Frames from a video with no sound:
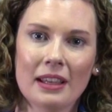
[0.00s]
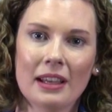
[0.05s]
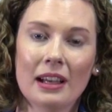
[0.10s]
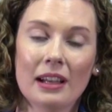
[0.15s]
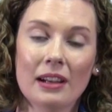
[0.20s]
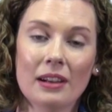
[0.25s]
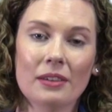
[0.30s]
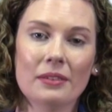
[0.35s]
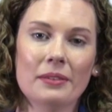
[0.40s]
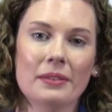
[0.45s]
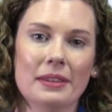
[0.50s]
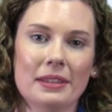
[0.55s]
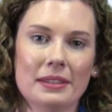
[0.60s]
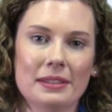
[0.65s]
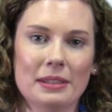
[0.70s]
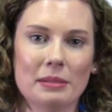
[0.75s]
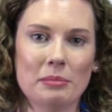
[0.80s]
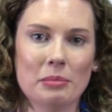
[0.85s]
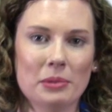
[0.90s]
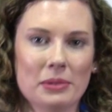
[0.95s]
along with the
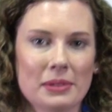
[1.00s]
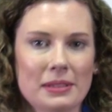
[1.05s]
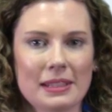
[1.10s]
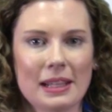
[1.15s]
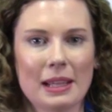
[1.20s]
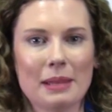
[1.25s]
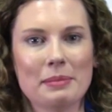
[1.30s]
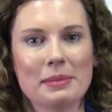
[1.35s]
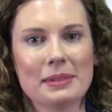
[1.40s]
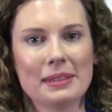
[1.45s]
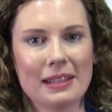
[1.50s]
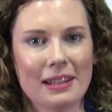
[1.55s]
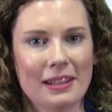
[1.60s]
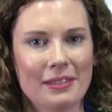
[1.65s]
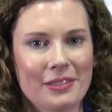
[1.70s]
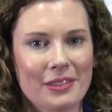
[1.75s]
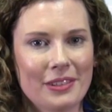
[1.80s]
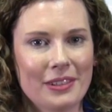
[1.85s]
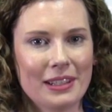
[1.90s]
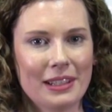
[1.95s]
simple steps that
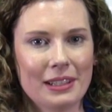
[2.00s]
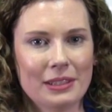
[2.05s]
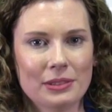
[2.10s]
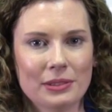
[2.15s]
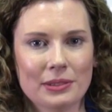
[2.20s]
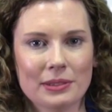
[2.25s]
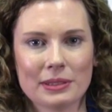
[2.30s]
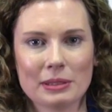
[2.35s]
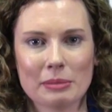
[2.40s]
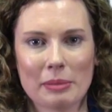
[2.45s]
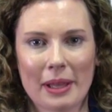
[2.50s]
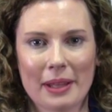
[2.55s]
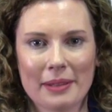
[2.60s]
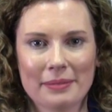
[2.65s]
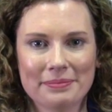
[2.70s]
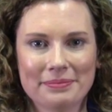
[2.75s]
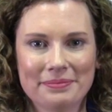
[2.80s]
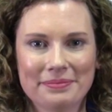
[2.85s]
I've already talked about.